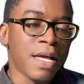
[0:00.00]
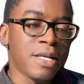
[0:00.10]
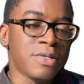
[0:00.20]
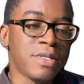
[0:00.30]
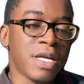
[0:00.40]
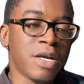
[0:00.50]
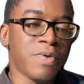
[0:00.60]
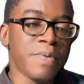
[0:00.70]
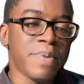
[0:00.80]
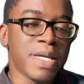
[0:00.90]
Today
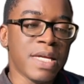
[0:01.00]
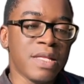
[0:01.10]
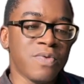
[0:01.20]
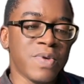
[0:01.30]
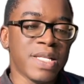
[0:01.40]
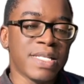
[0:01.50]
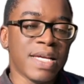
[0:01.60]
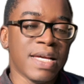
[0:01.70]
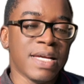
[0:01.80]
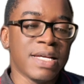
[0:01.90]
we begin with
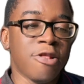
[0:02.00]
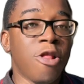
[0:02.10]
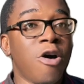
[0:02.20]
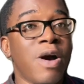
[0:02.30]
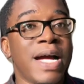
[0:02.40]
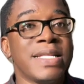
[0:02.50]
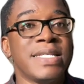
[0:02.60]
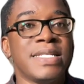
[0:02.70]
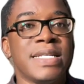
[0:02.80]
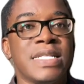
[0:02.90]
law and
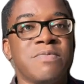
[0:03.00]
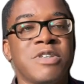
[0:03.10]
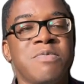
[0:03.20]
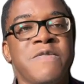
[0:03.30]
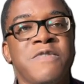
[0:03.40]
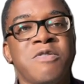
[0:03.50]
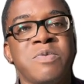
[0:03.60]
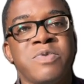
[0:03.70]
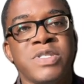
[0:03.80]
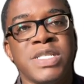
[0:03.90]
the state, but before
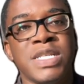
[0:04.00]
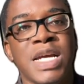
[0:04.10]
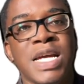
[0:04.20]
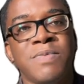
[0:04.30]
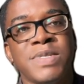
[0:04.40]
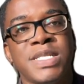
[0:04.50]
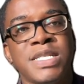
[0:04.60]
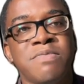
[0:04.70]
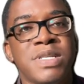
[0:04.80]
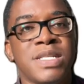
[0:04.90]
we proceed, I am
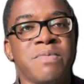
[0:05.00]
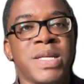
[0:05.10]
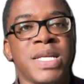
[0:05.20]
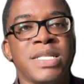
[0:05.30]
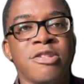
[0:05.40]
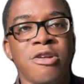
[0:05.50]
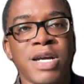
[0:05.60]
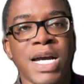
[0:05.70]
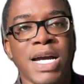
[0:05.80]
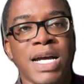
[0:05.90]
still Mr. Bennett
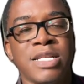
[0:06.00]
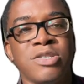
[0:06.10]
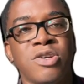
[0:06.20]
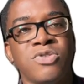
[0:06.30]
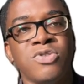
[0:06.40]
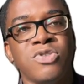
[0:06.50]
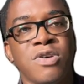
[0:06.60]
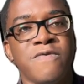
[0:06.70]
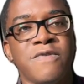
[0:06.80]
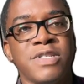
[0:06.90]
Iloka and your
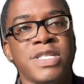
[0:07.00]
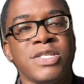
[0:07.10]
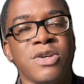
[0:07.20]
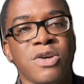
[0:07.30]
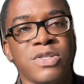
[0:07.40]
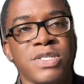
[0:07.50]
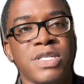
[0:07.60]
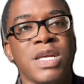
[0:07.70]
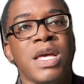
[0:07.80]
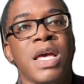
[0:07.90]
tutor for this
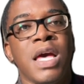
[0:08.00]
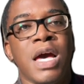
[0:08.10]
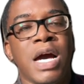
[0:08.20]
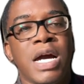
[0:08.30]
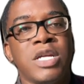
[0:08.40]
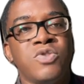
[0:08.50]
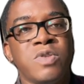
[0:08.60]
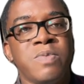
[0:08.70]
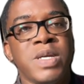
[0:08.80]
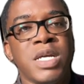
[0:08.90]
course. It
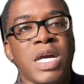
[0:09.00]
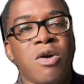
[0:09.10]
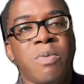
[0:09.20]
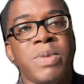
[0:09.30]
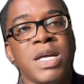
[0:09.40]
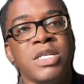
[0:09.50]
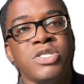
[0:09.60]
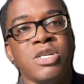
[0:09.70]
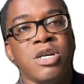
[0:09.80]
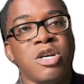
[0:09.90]
will be our
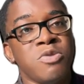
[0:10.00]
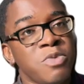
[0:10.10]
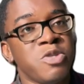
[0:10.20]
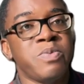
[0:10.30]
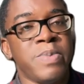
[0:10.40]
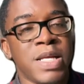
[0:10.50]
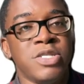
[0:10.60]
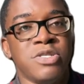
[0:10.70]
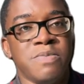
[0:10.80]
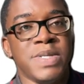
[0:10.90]
pleasure, utmost
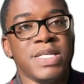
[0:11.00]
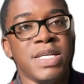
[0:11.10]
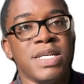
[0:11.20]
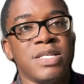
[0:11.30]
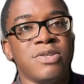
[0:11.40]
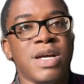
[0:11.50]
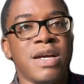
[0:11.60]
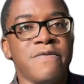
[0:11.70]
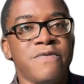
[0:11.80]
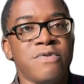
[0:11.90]
pleasure per se, to
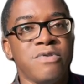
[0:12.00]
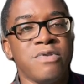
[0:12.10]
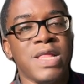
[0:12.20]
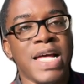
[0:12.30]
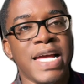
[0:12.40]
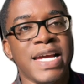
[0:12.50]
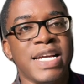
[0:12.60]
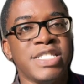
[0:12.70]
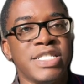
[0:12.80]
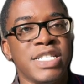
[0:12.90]
have you like
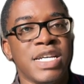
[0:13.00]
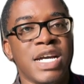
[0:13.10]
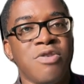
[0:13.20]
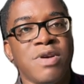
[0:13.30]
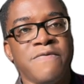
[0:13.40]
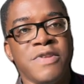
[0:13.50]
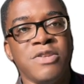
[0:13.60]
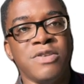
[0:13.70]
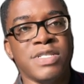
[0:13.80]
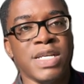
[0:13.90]
and share our
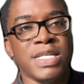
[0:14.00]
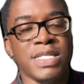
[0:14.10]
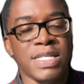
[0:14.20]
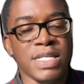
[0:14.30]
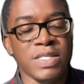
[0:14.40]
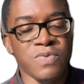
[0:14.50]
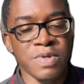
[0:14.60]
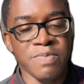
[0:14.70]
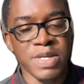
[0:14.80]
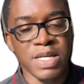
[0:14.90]
videos, as that
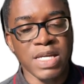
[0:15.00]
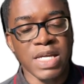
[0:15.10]
will be